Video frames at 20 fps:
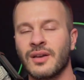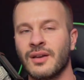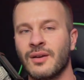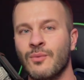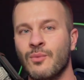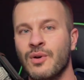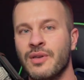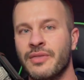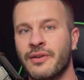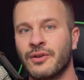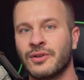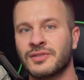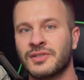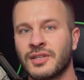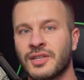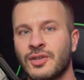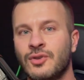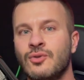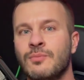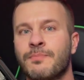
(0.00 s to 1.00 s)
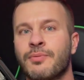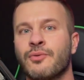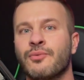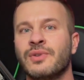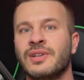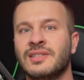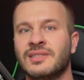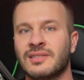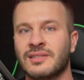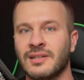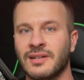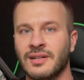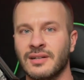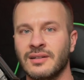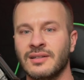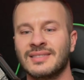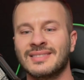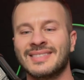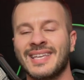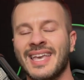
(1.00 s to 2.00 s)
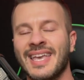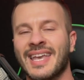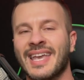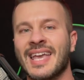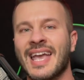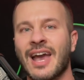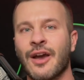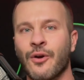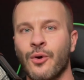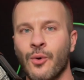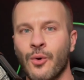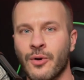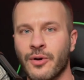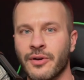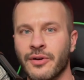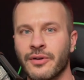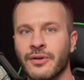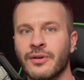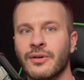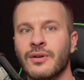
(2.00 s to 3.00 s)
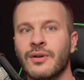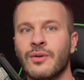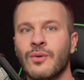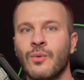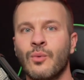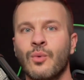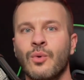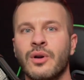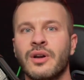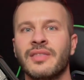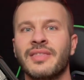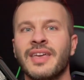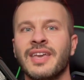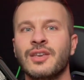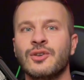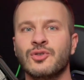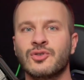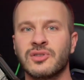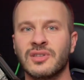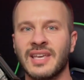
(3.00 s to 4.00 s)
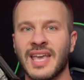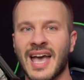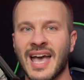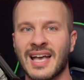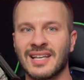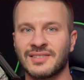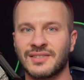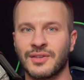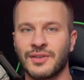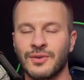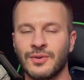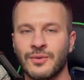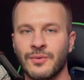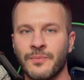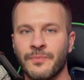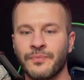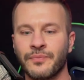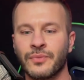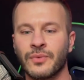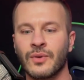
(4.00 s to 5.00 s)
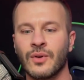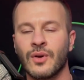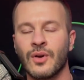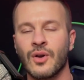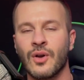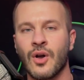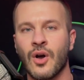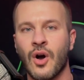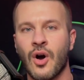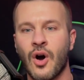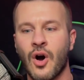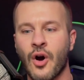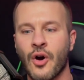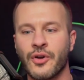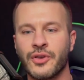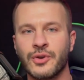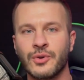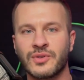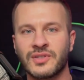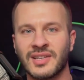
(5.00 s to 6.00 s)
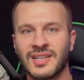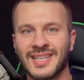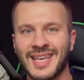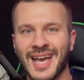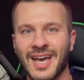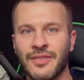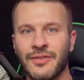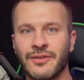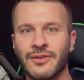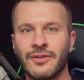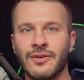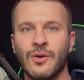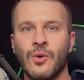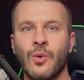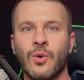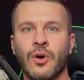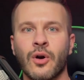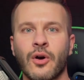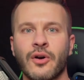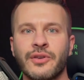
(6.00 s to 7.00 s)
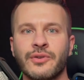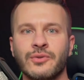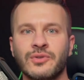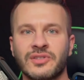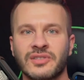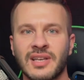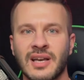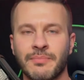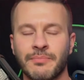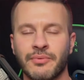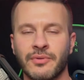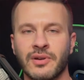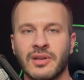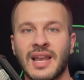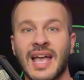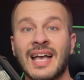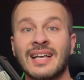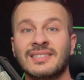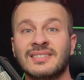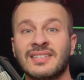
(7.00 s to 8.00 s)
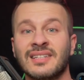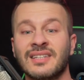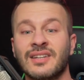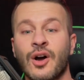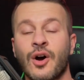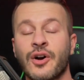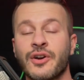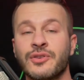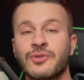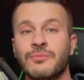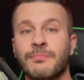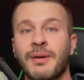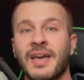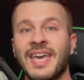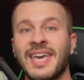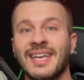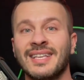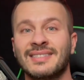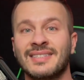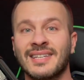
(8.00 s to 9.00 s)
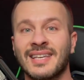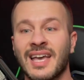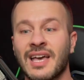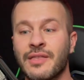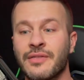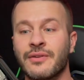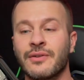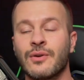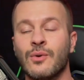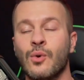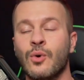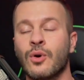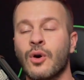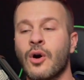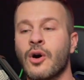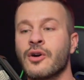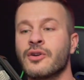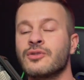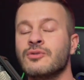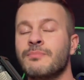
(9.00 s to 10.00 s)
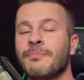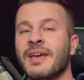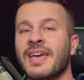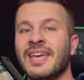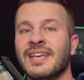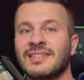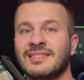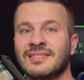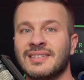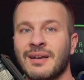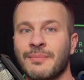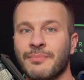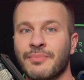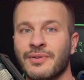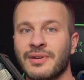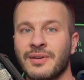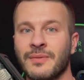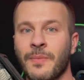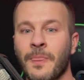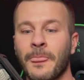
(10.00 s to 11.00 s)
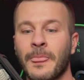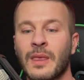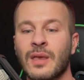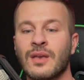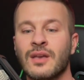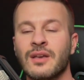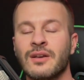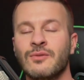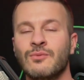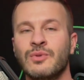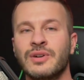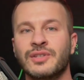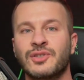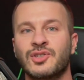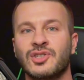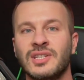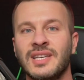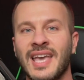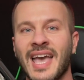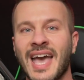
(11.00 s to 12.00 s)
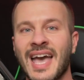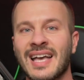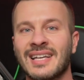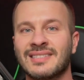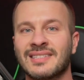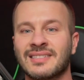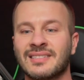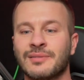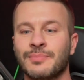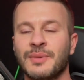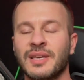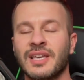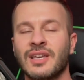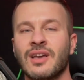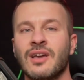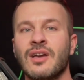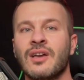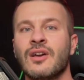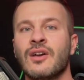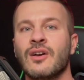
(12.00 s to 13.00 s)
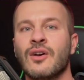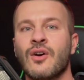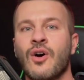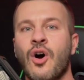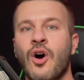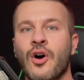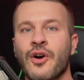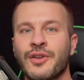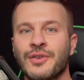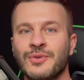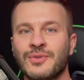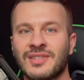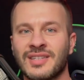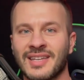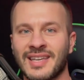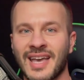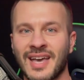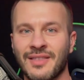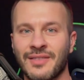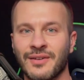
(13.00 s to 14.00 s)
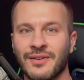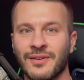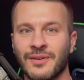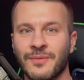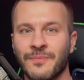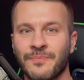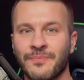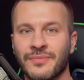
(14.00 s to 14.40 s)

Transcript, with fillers: when there's a cute barista taking our order, what do they usually ask you? Are you together or are you separate? As in, are you paying together or are you paying separate? When she asks me, are you together?